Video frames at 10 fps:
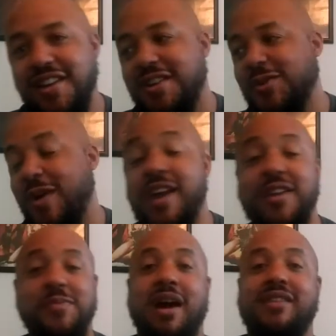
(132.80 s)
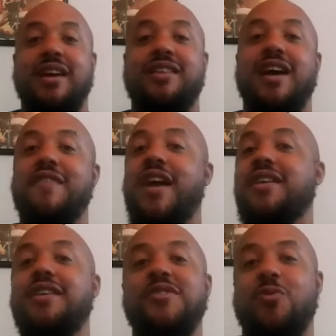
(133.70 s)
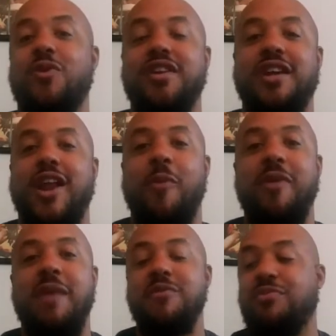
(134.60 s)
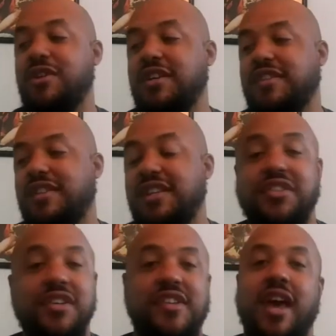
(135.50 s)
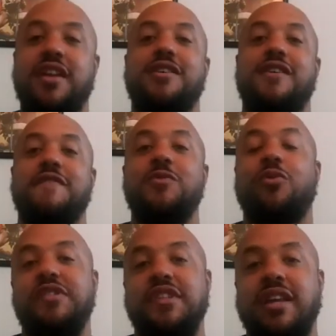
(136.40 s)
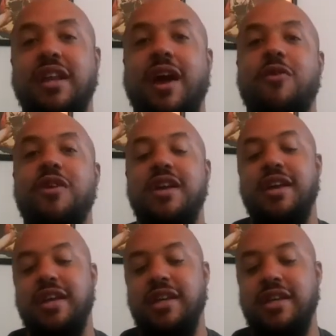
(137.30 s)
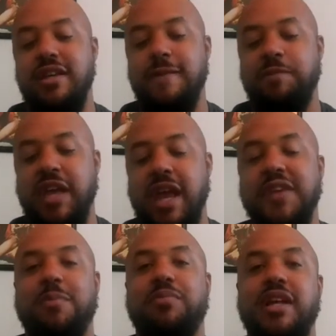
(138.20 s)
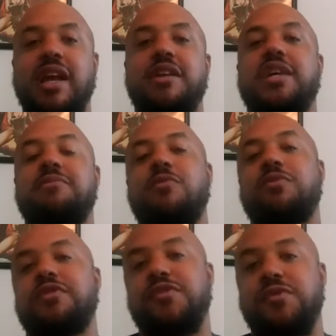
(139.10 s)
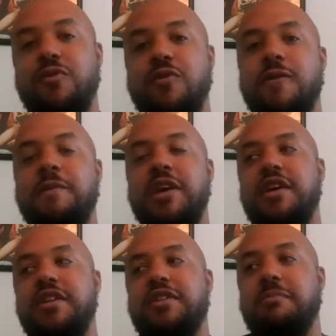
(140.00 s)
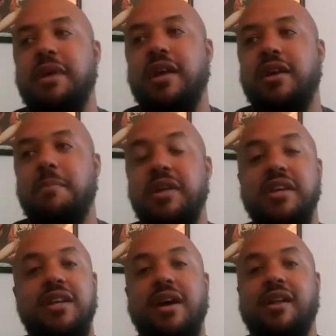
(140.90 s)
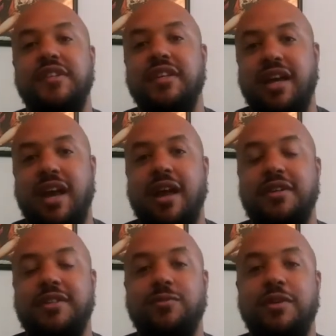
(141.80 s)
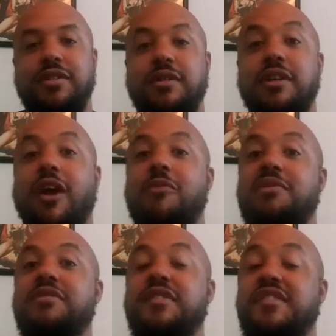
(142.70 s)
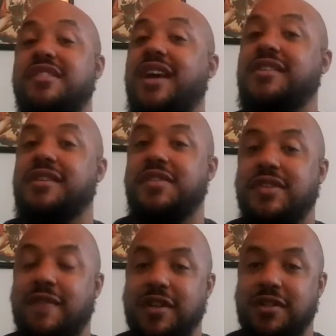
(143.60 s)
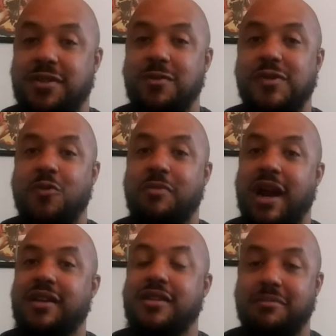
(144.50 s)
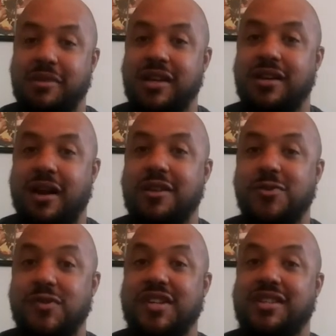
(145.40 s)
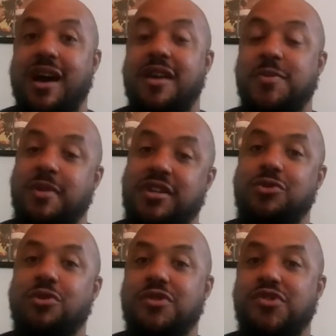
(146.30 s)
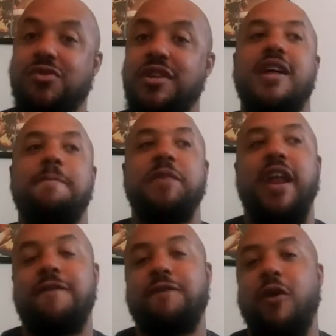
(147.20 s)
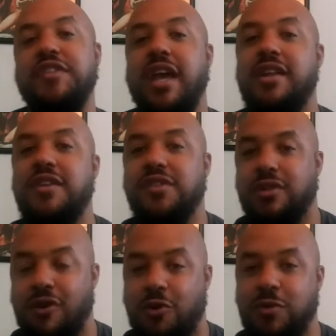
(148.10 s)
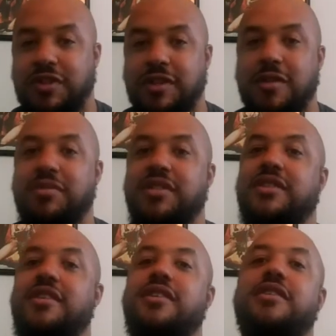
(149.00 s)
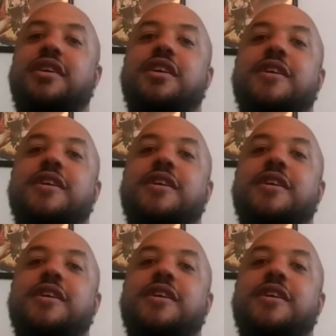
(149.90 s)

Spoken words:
So Eddie's about that life. Eddie doesn't want to get out, man. But Priest, he's just had enough. He wants to get out. He has a plan to come up with a score to make $1 million in cash, which you gotta remember, this is 1972. So back then, $1 million was a lot, especially on the street. And at first, Eddie's along with it. But then,